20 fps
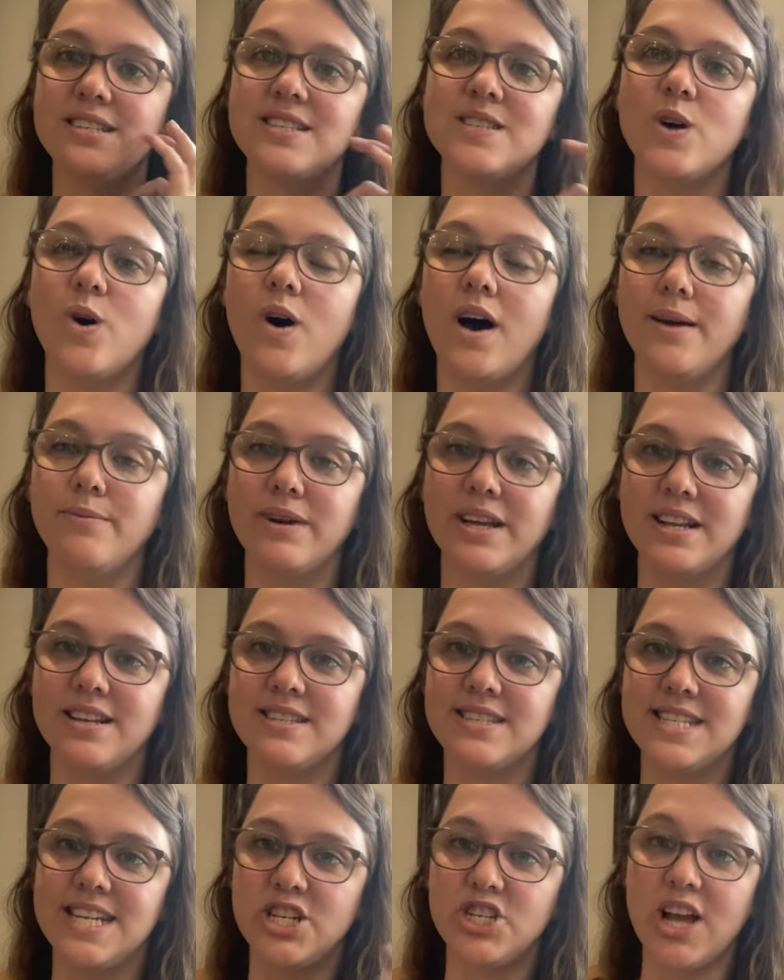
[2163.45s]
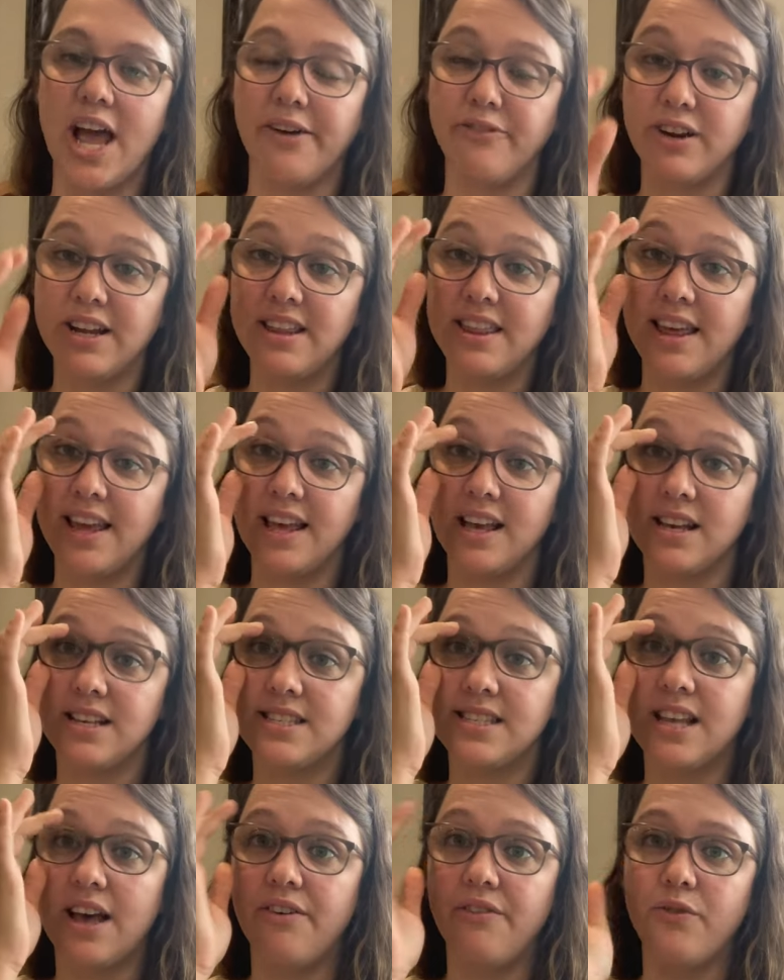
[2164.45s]
So I'm gonna stitch everything
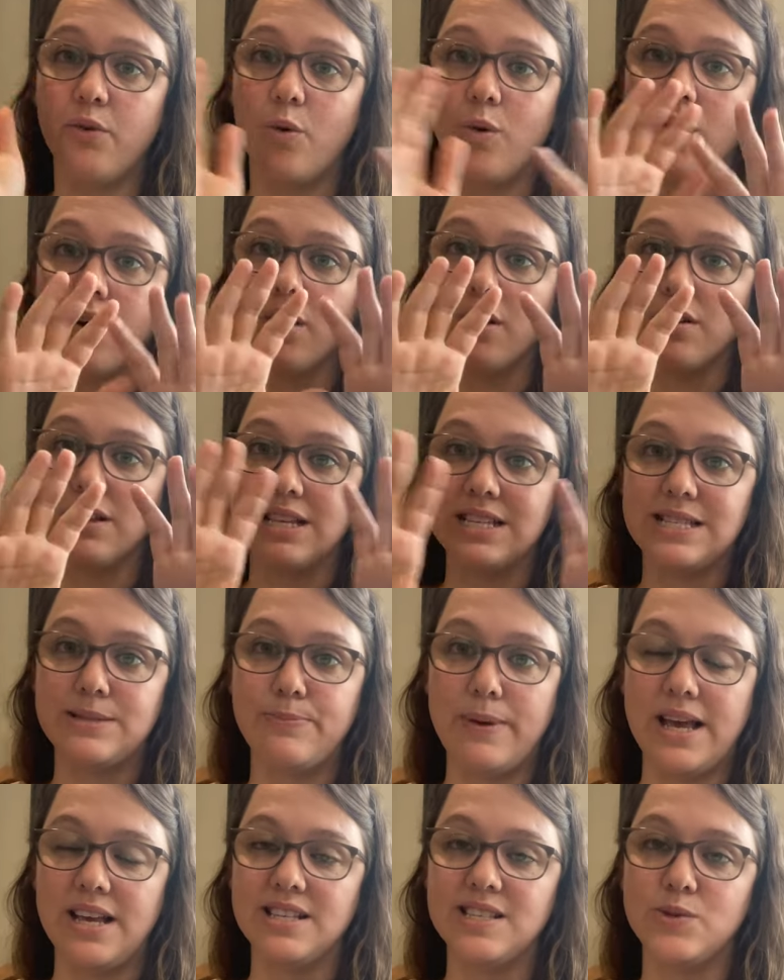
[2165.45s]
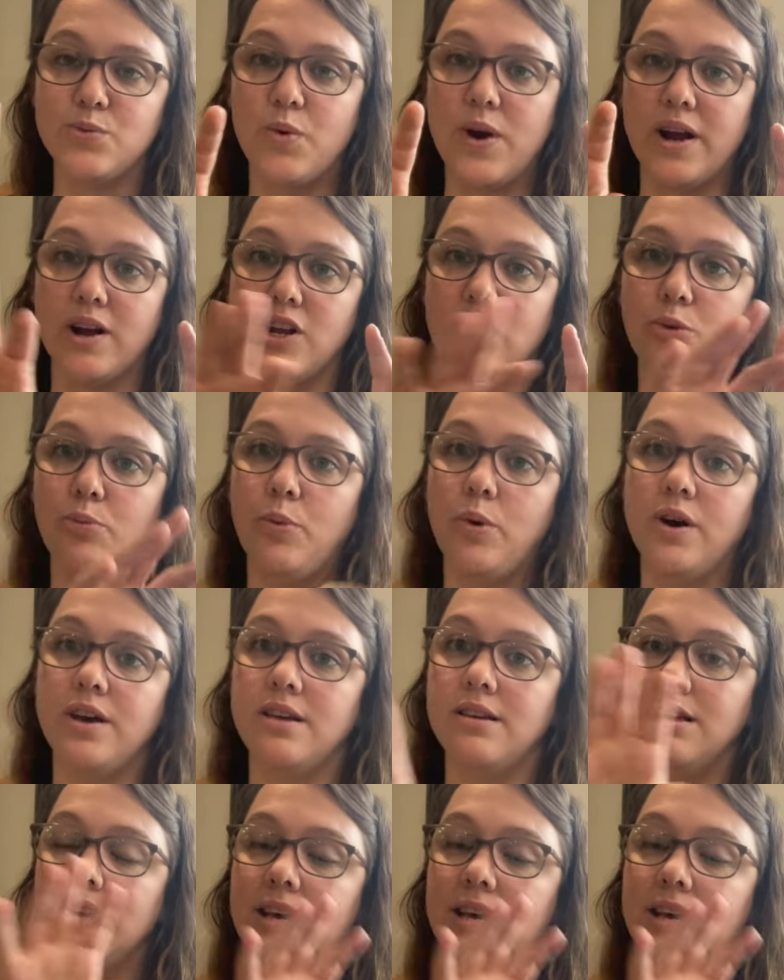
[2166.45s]
except for the space where you put